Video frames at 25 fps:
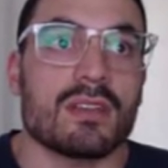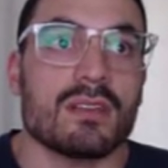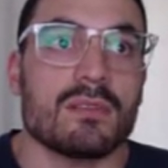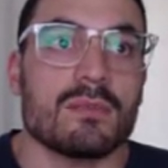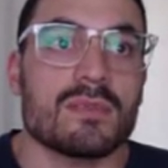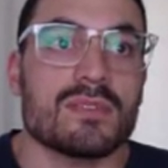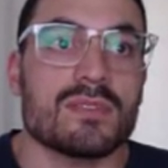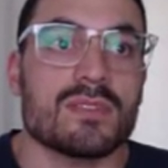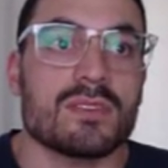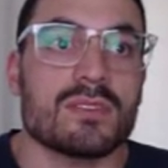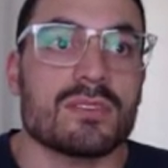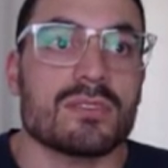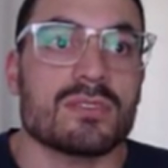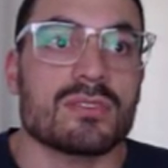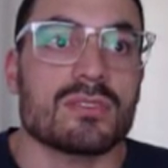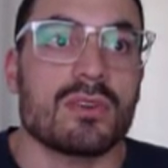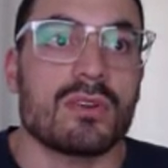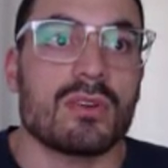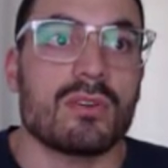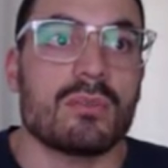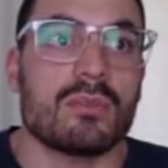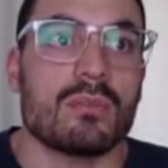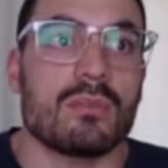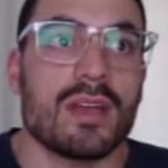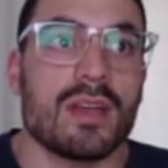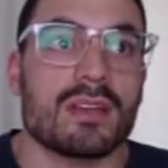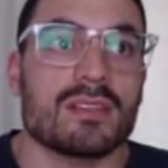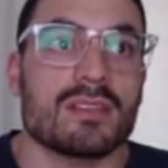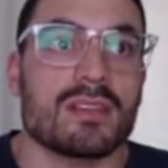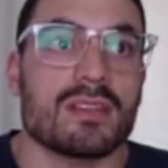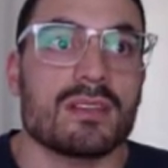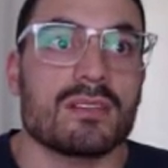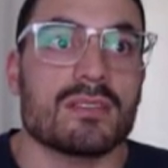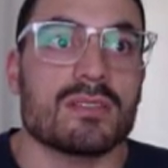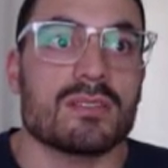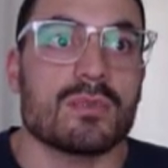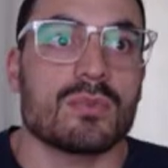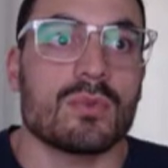I'm just going to scroll back
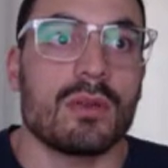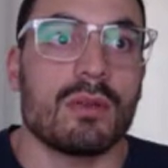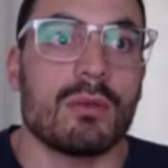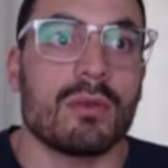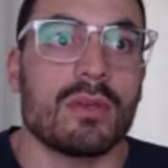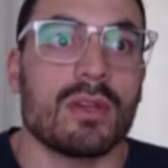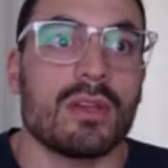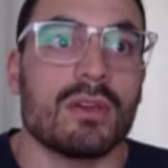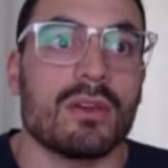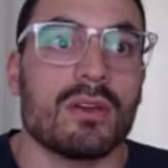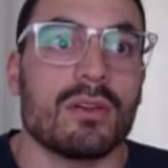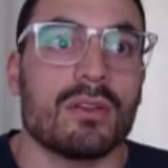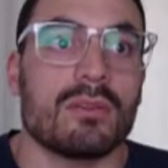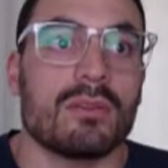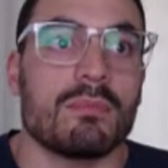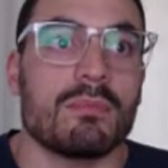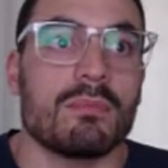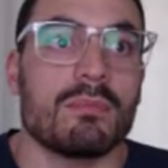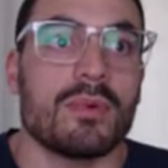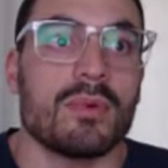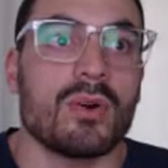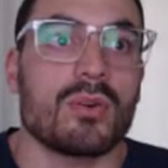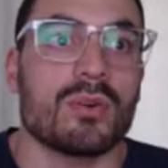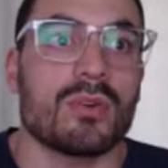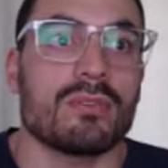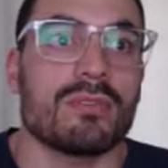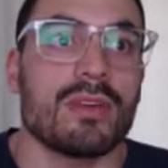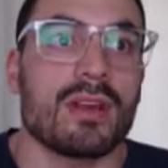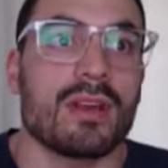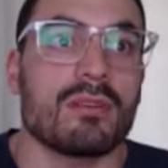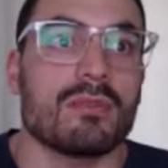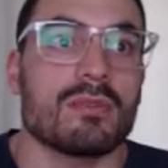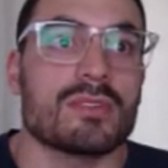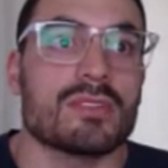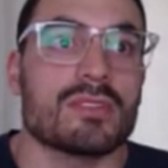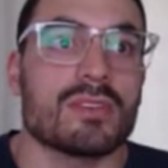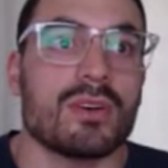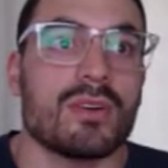down to where we got the bulk of our
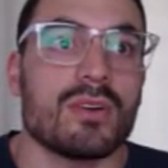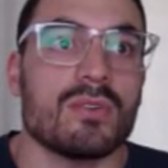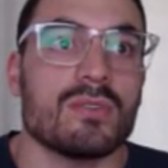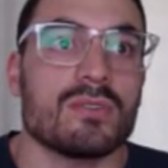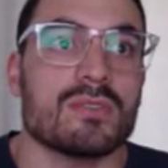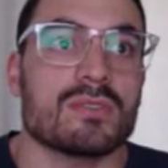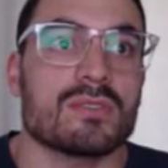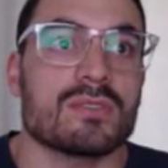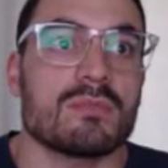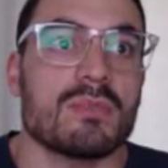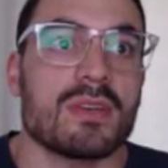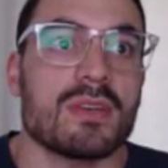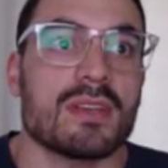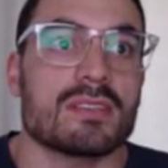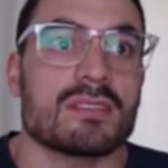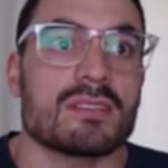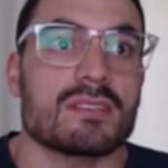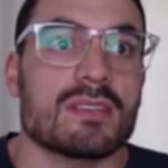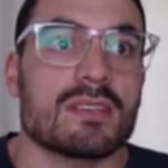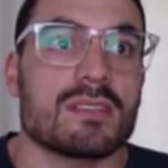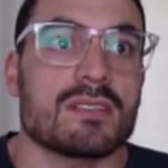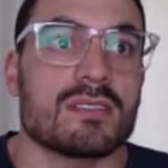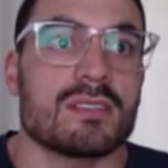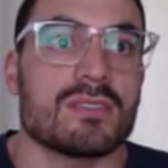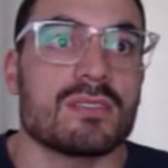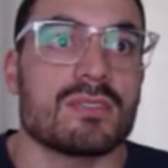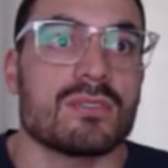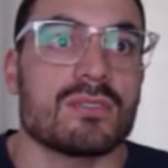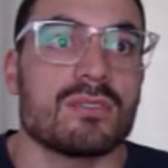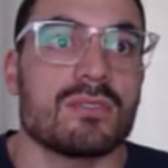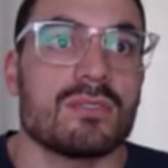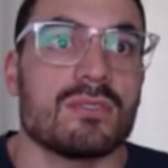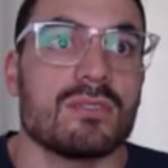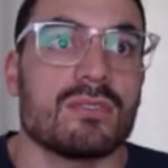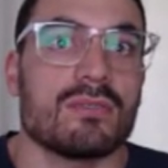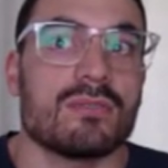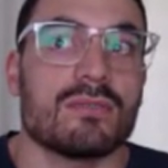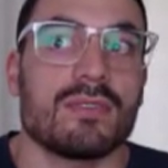results, about
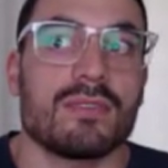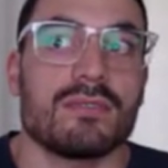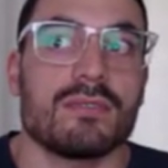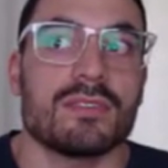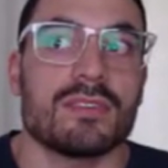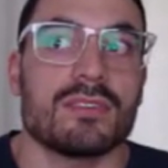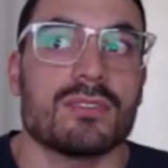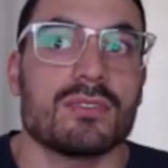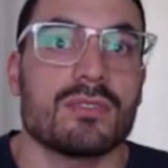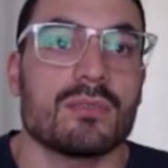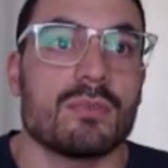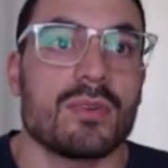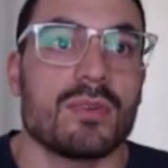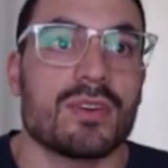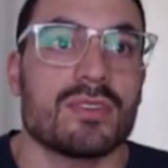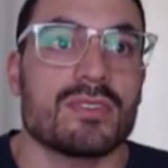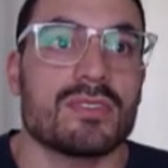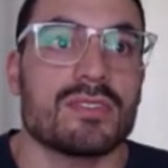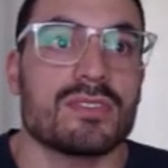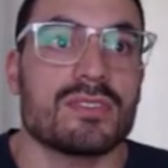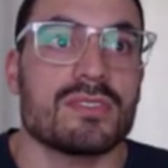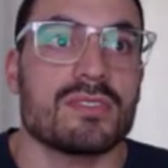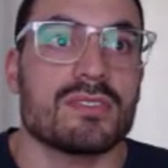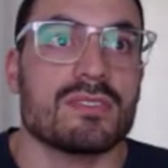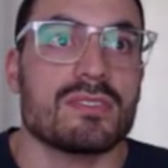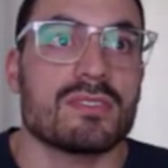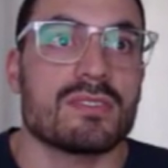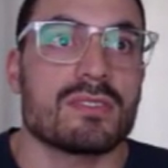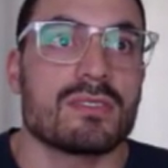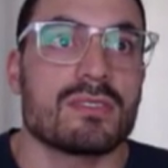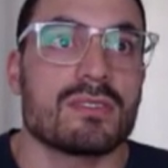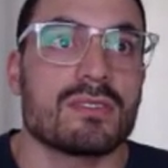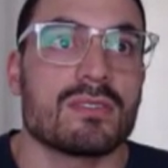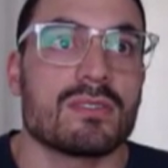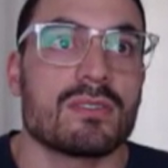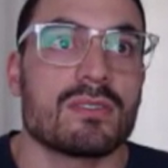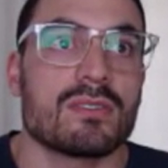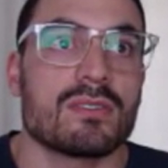52 purchases.
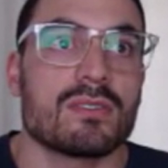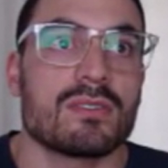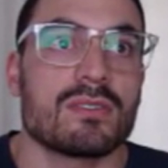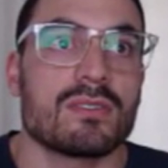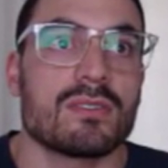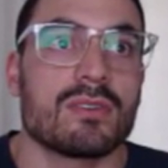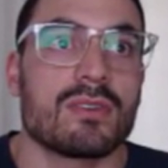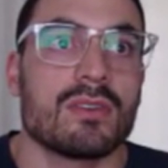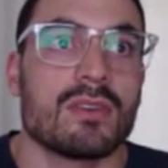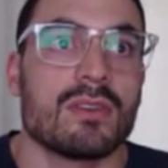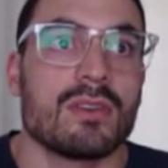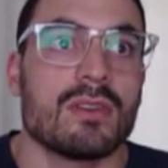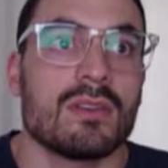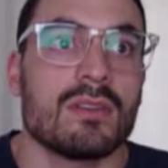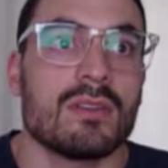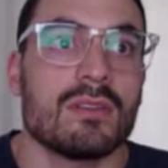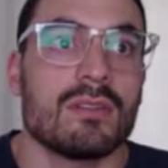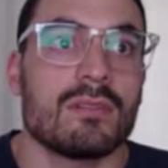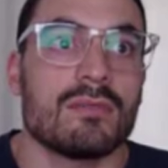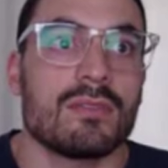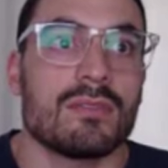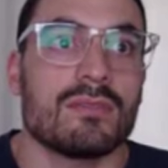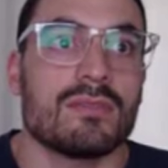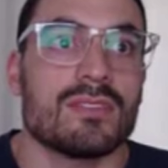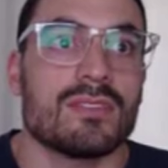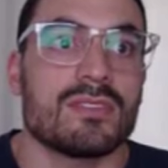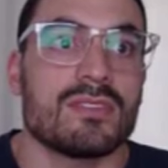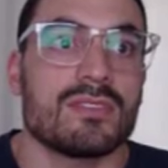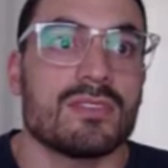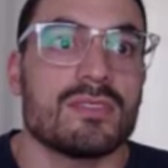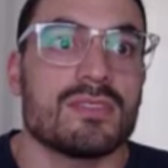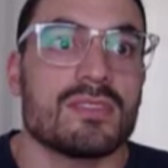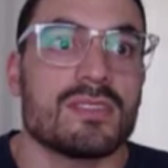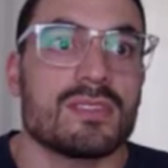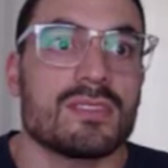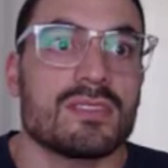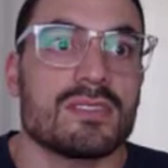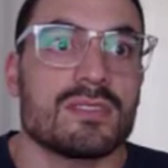
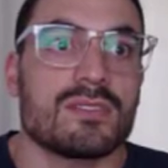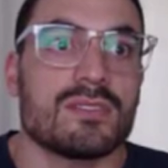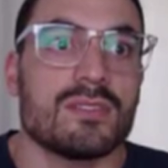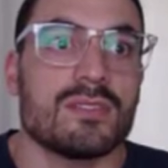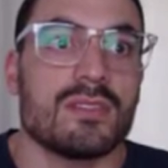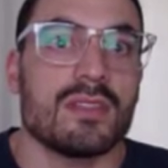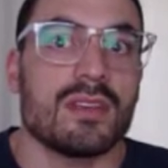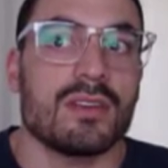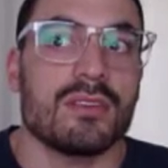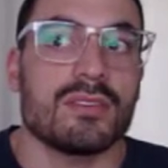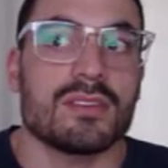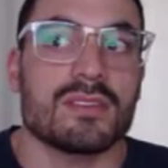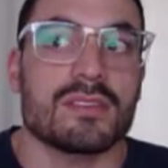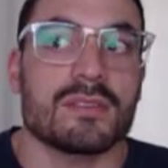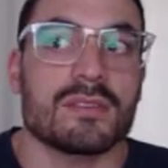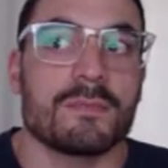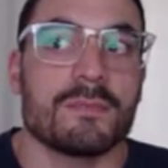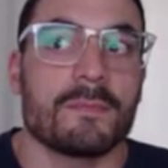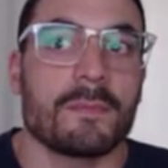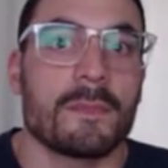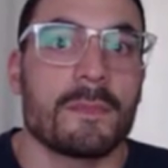62, there it is.